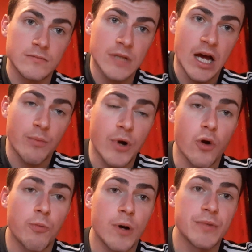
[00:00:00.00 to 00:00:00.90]
Now,
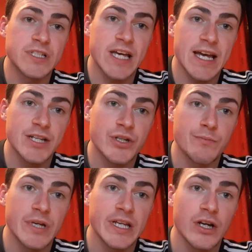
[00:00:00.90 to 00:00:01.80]
Paul Pogba's
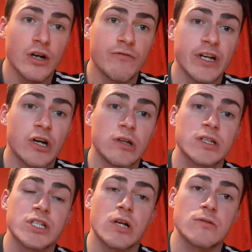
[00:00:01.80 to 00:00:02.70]
agent, Mino
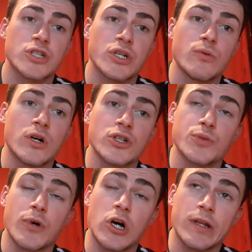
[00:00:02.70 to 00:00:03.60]
Raiola, told 2-0
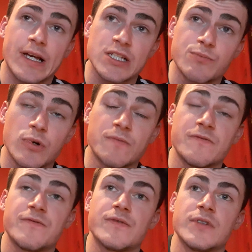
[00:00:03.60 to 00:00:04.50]
Sport last
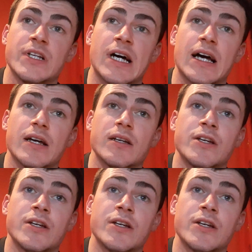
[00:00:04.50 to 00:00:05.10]
month, you know,